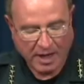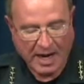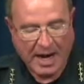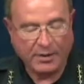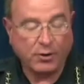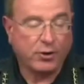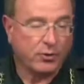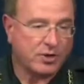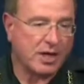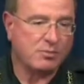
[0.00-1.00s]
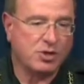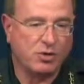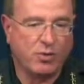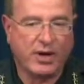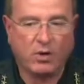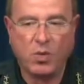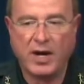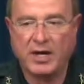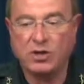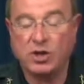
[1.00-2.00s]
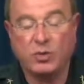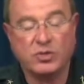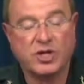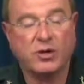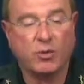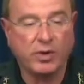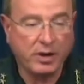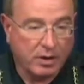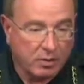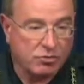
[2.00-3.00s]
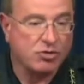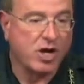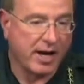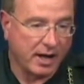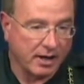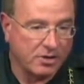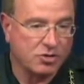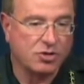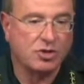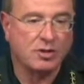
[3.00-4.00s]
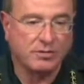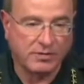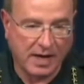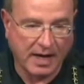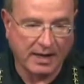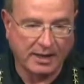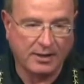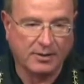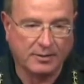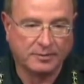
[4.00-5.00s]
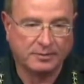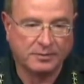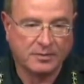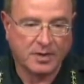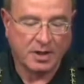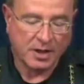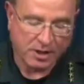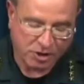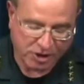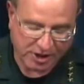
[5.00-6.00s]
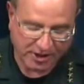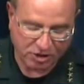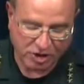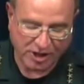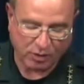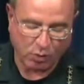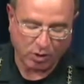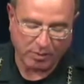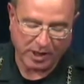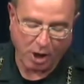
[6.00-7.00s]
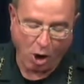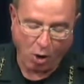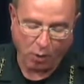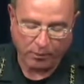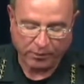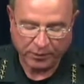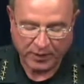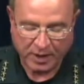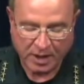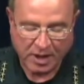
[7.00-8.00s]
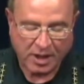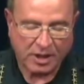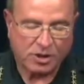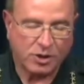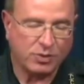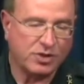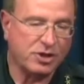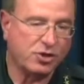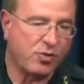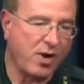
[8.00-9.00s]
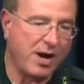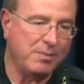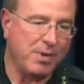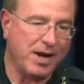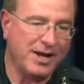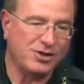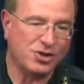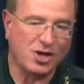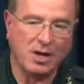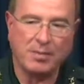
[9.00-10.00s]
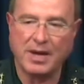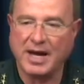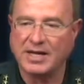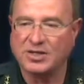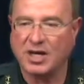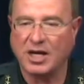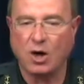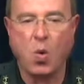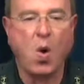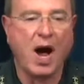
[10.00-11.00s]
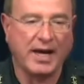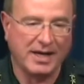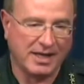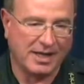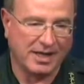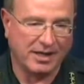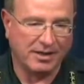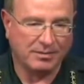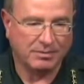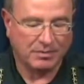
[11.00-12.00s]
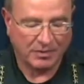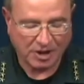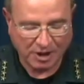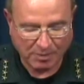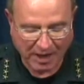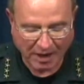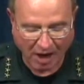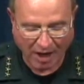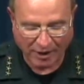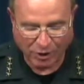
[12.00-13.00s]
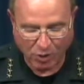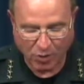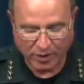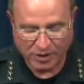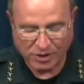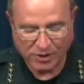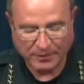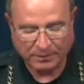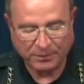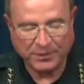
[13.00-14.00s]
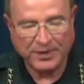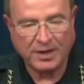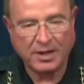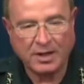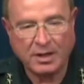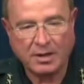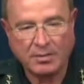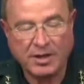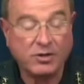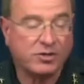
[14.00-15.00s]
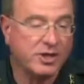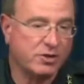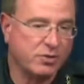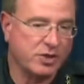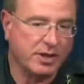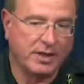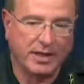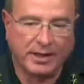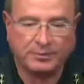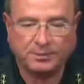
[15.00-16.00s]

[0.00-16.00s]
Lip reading: And the third time she ran away, she was a real challenge to find. She said that she didn't want to be home. She was described by some as a quiet kid, didn't make a lot of noise. But here's the interesting thing.